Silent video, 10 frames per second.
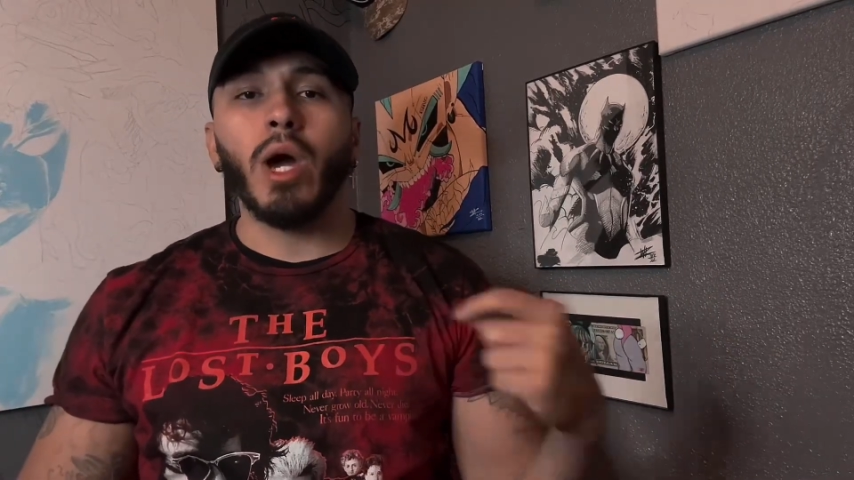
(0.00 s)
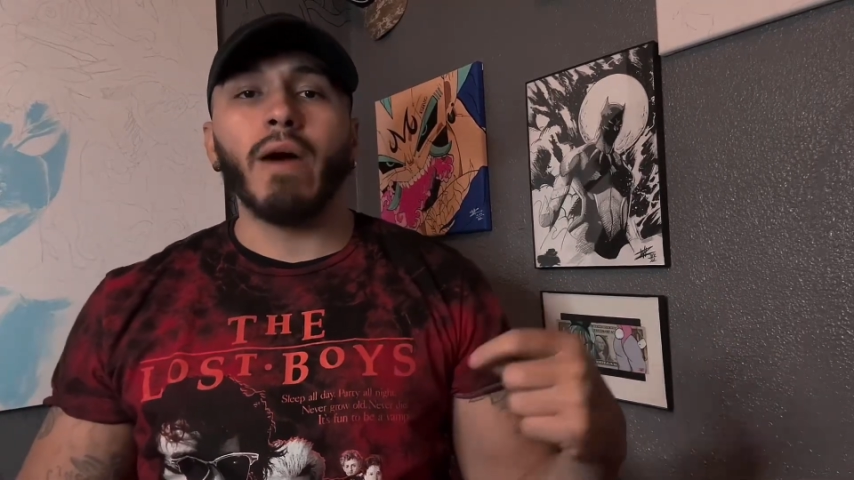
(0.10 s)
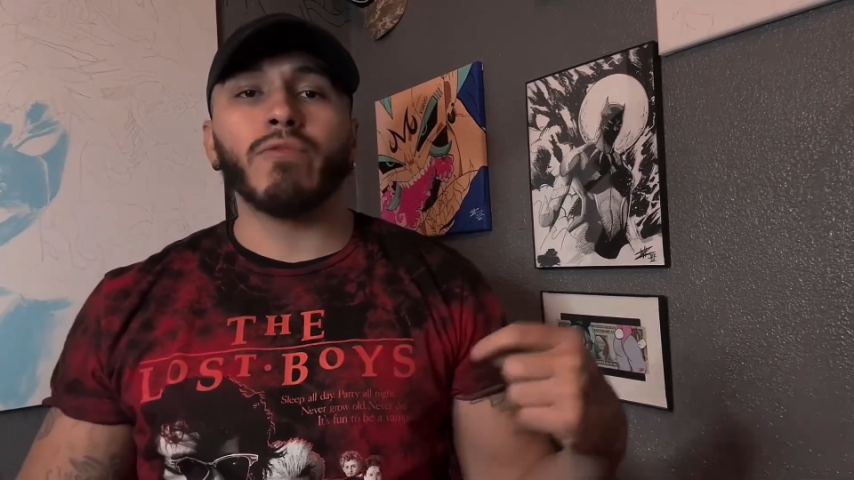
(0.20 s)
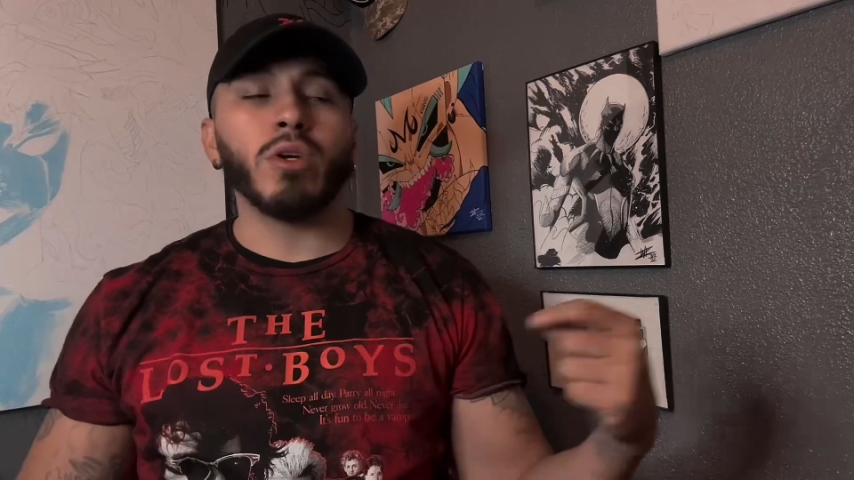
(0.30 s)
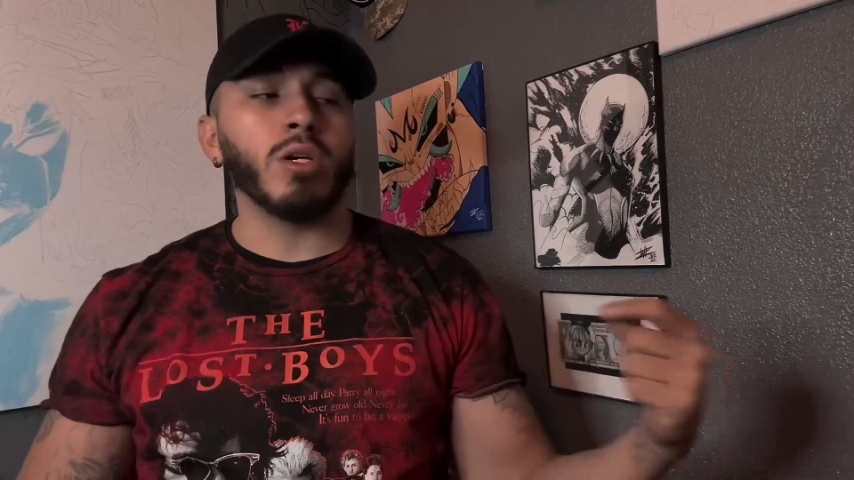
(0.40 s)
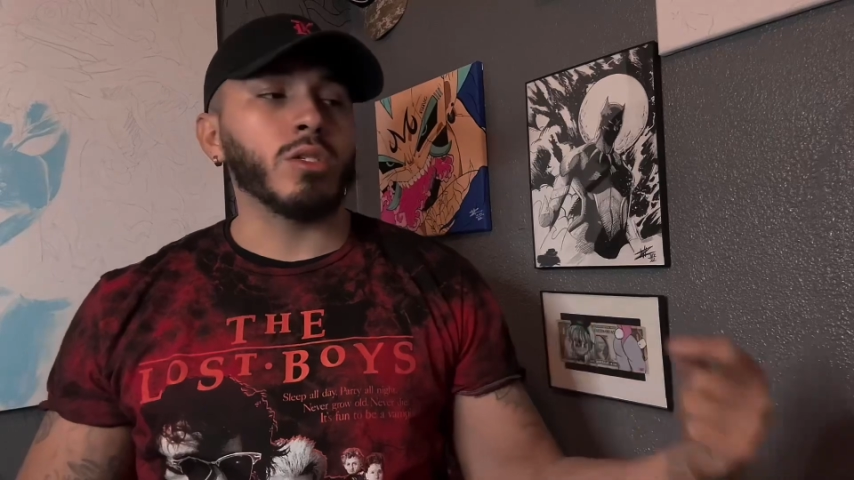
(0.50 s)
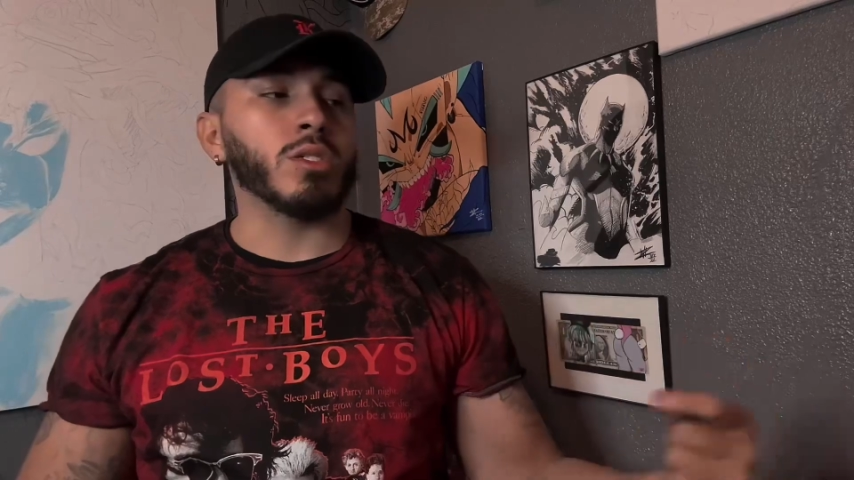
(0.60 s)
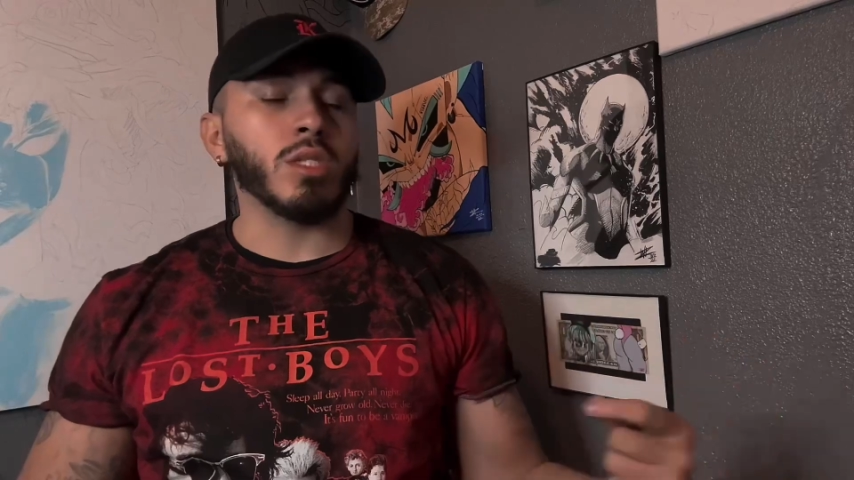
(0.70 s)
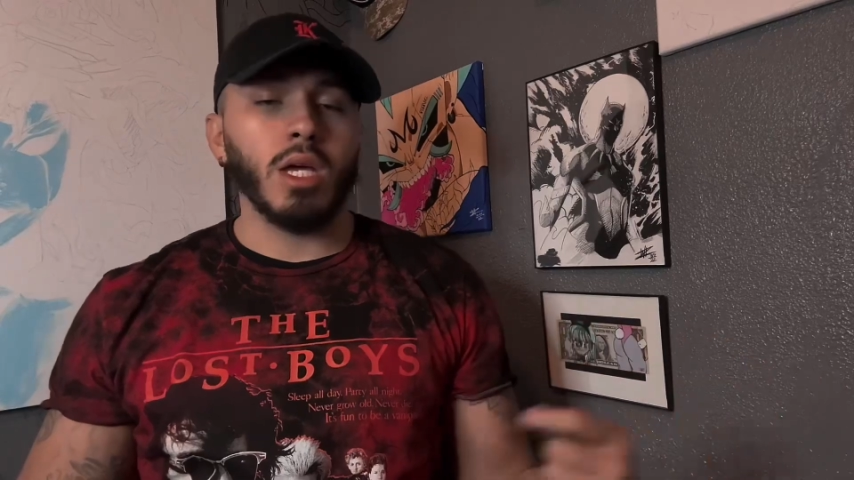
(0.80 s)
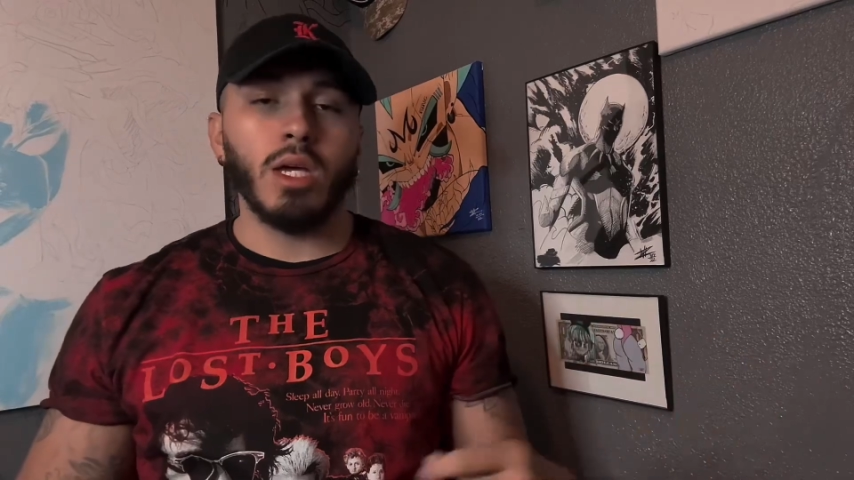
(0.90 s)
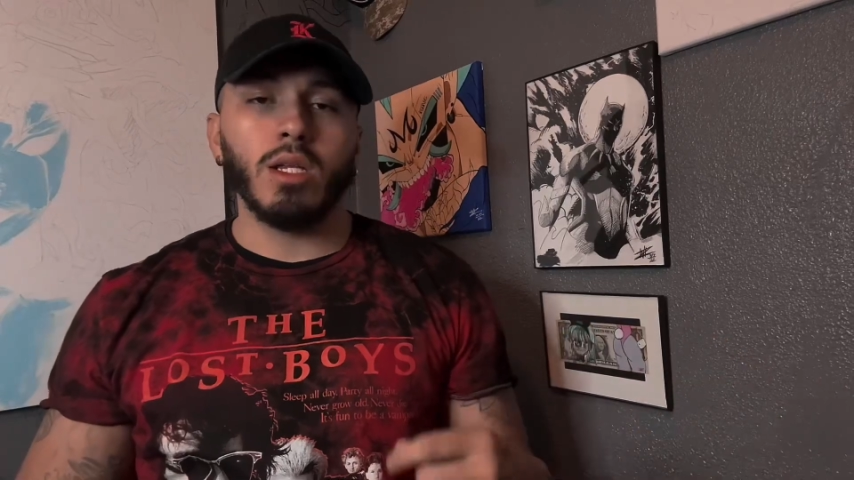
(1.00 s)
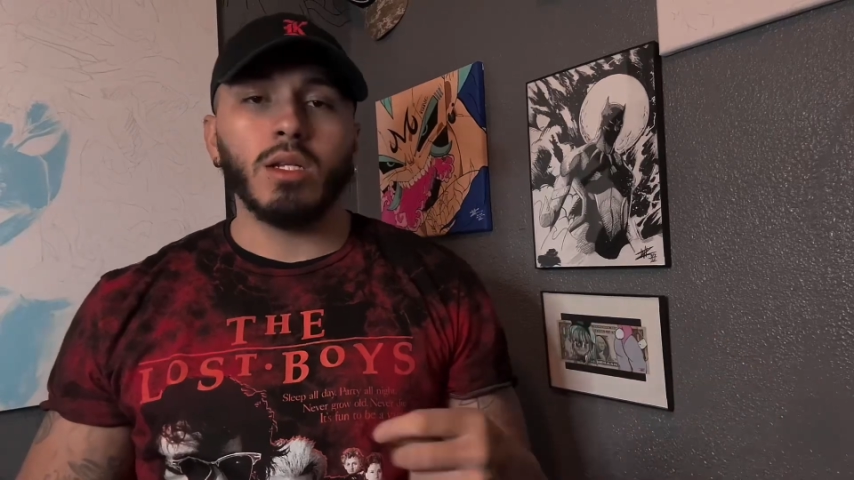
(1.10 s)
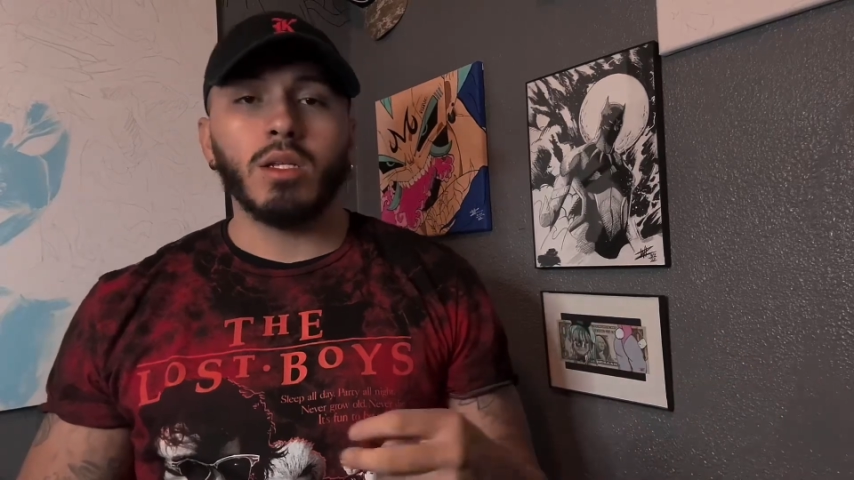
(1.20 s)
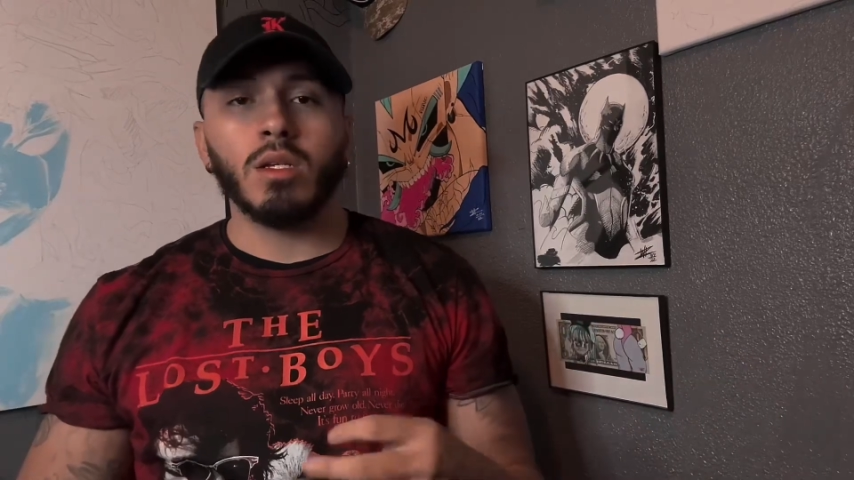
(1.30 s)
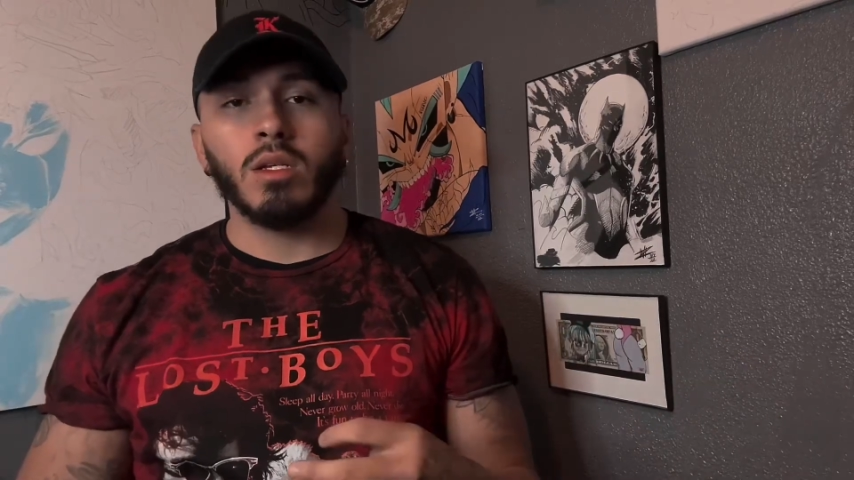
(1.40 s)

have to understand